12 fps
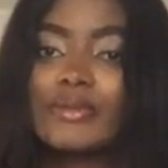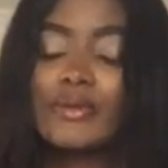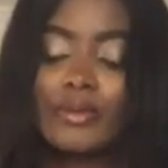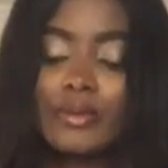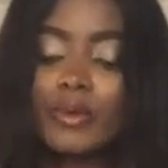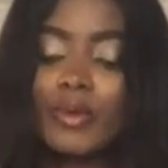So
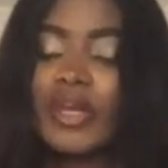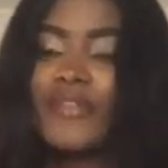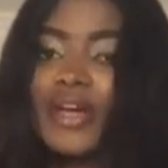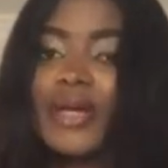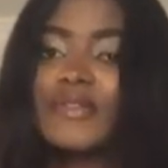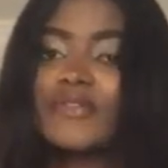
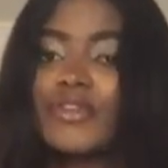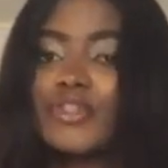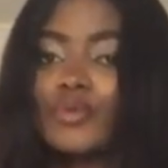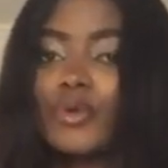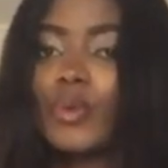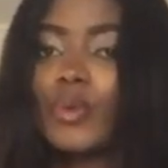whatever outfit
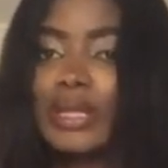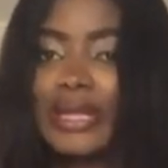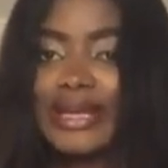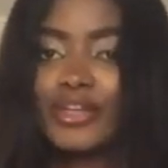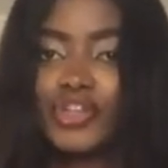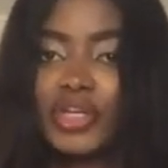you want to wear,
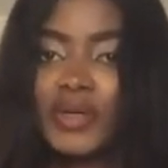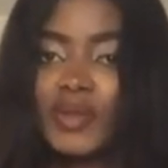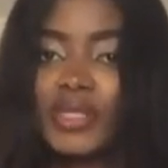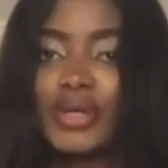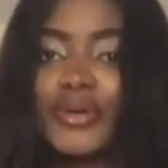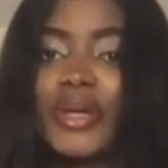like a
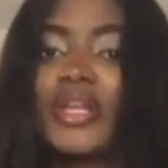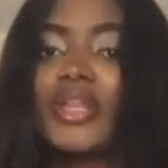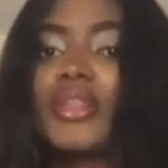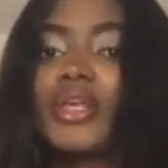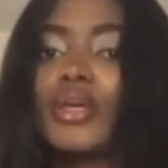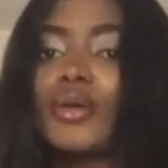trouser or
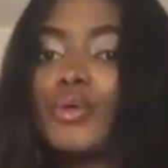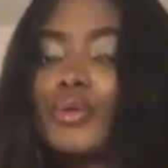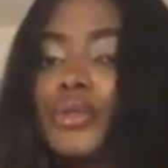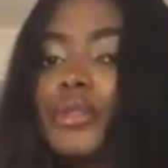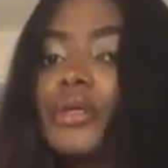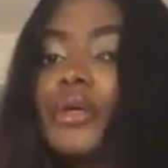anything
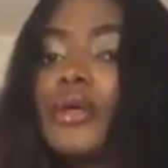good.